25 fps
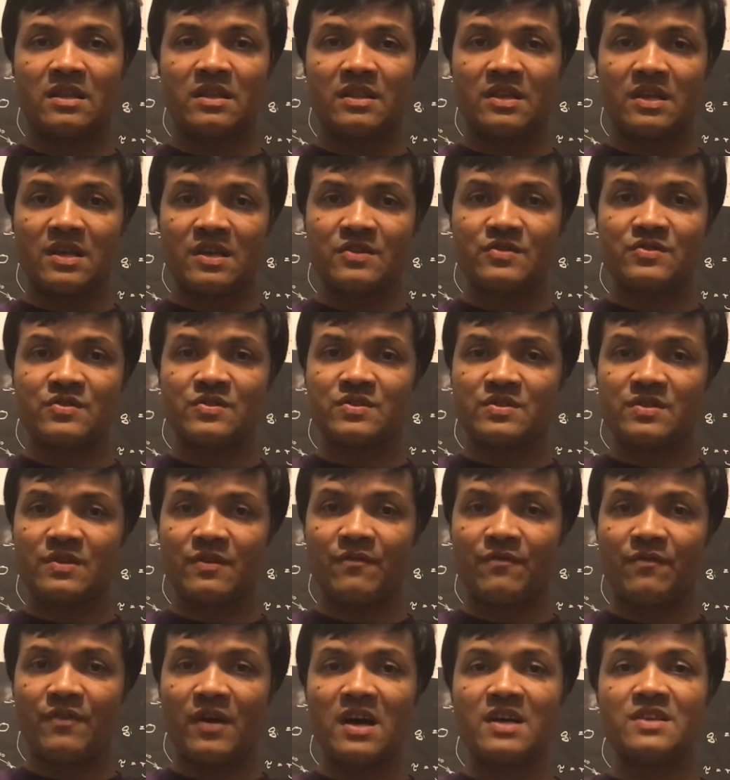This is
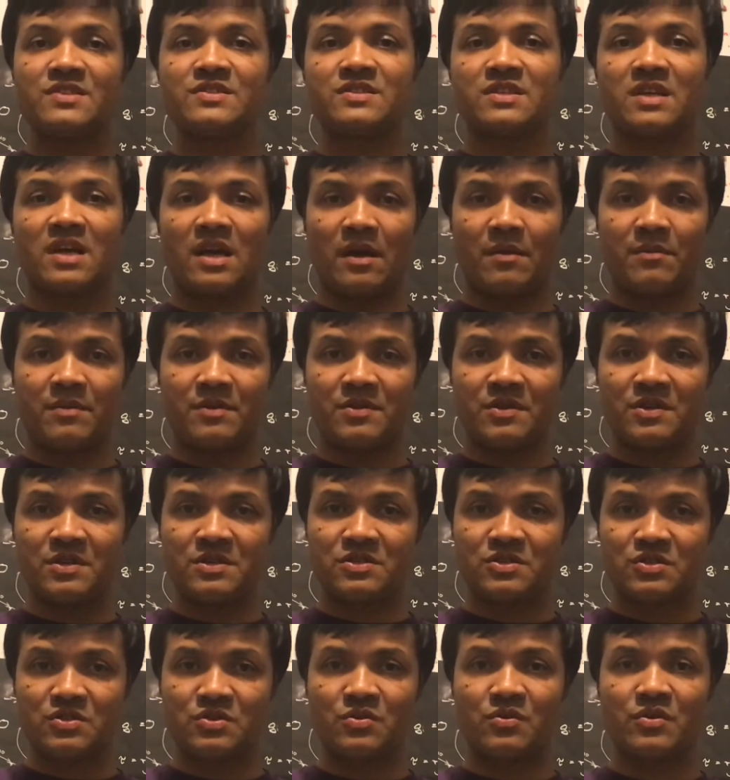the first time in the
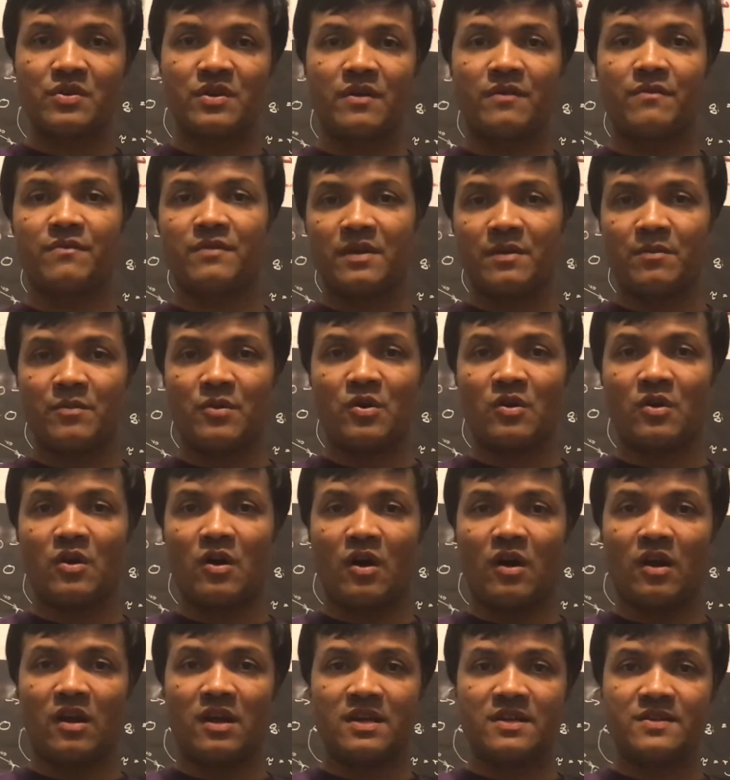history of Lehman
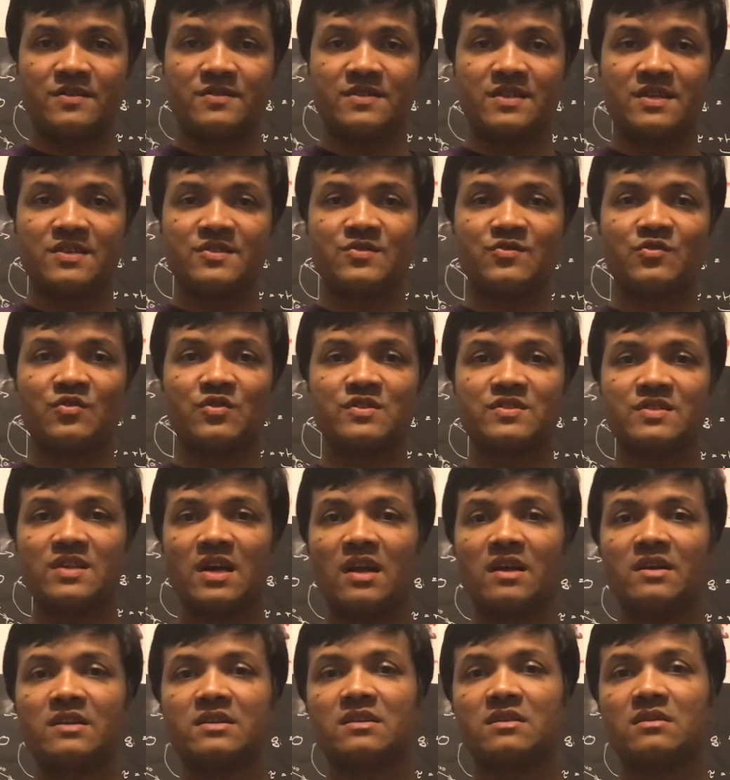College. As a
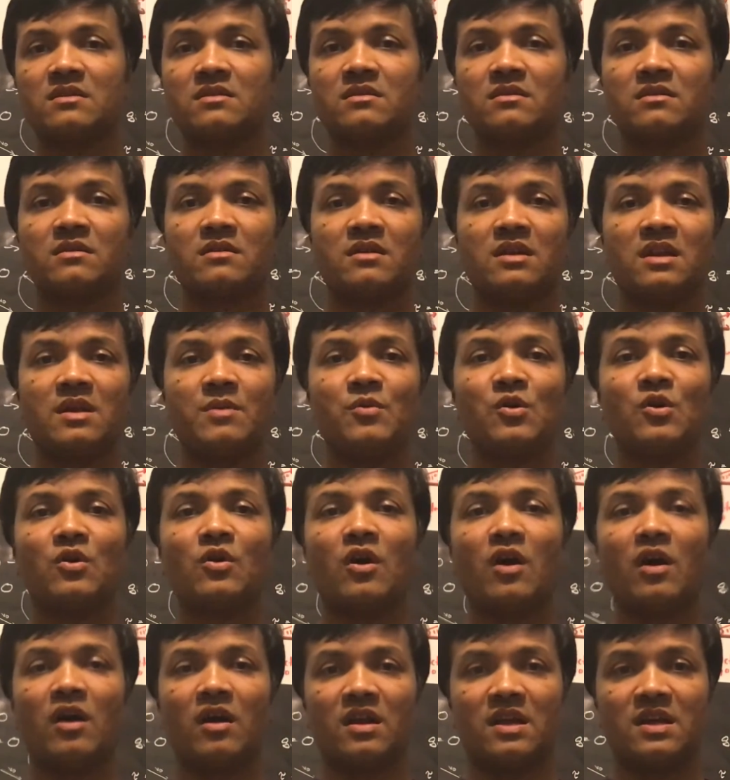result, Lehman
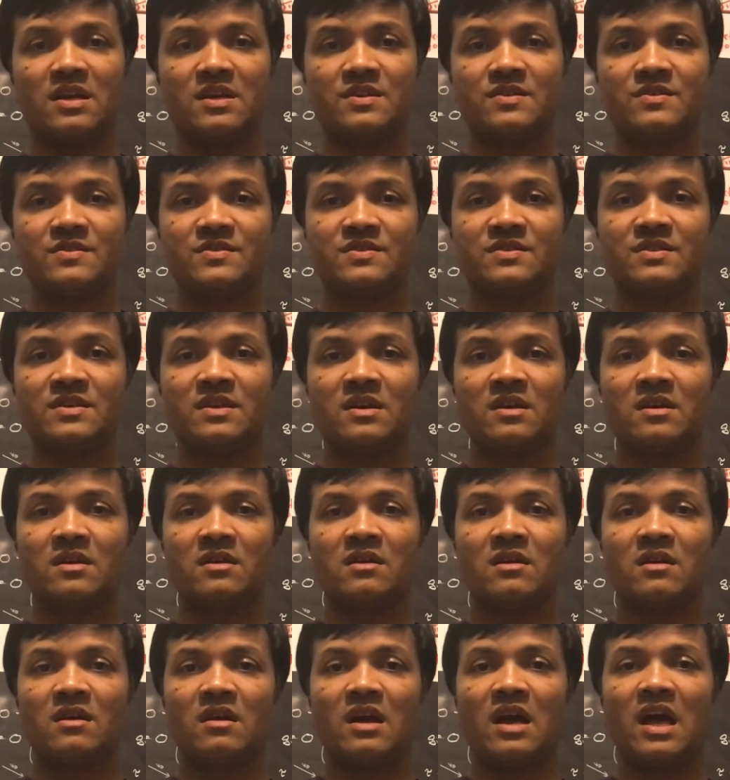College
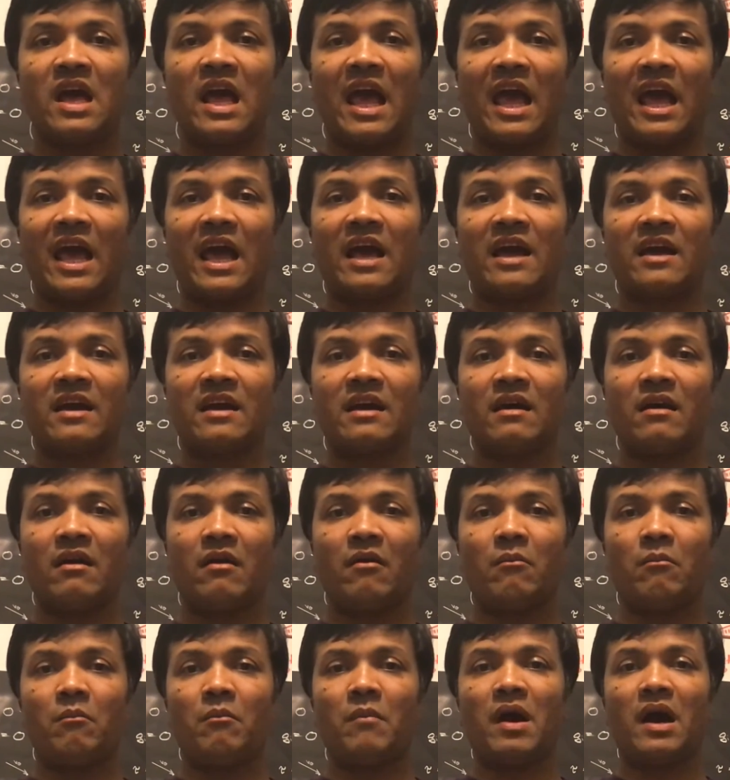hang
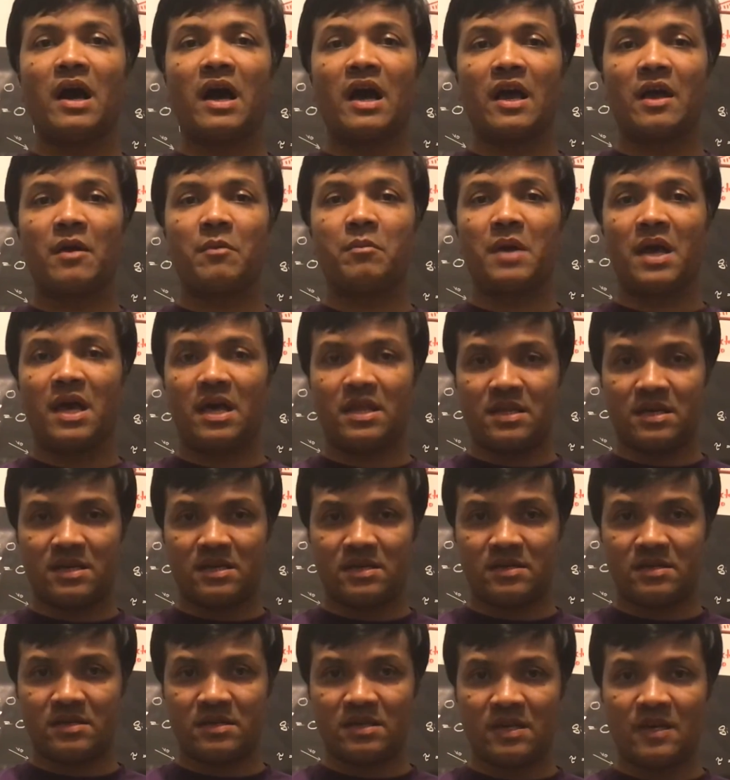my
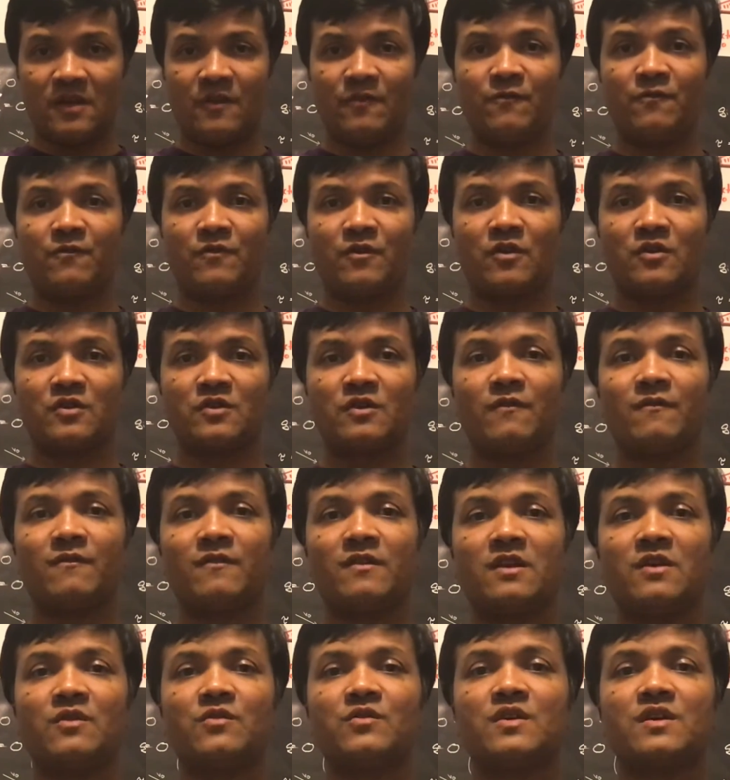banner in front
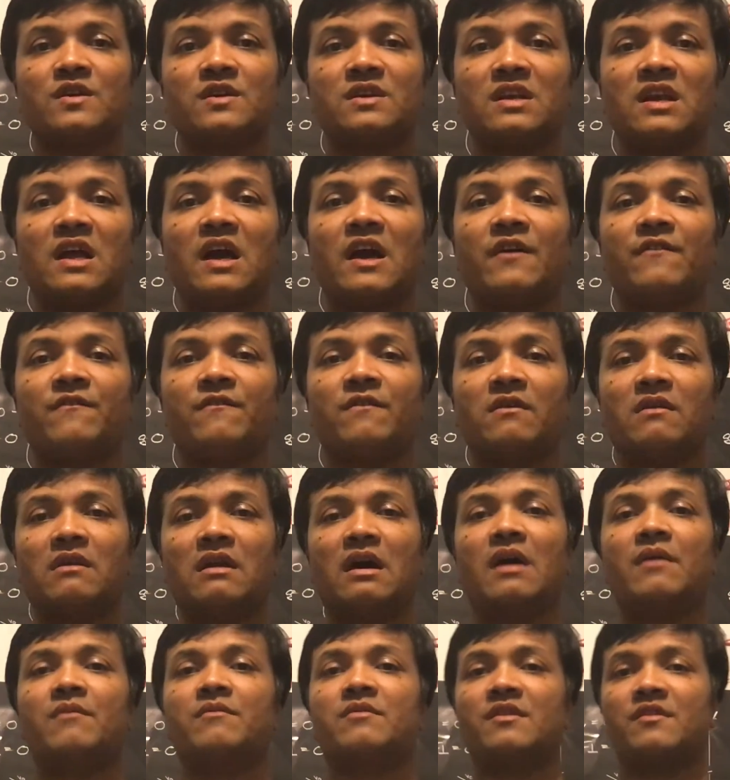of Leonard Lief
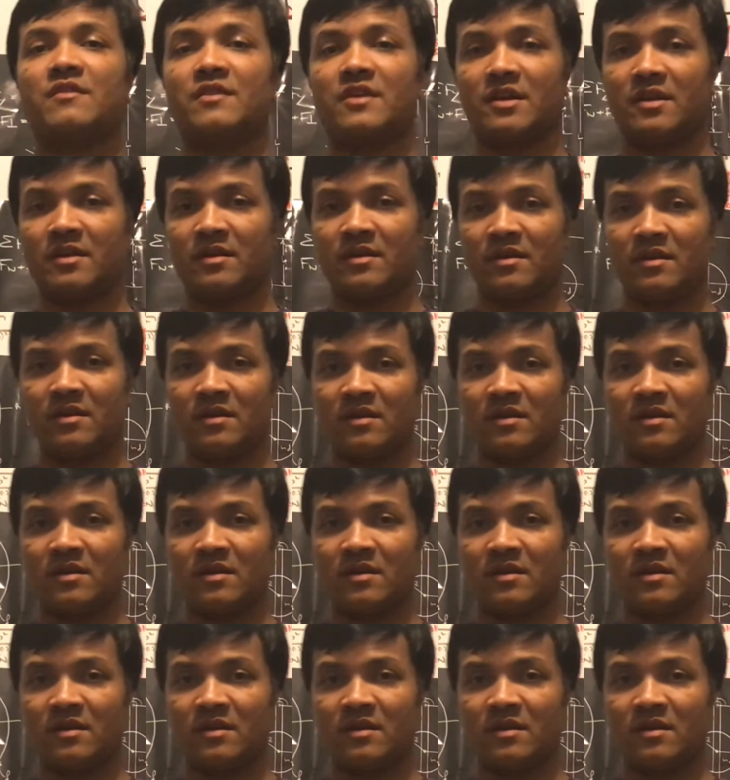Library.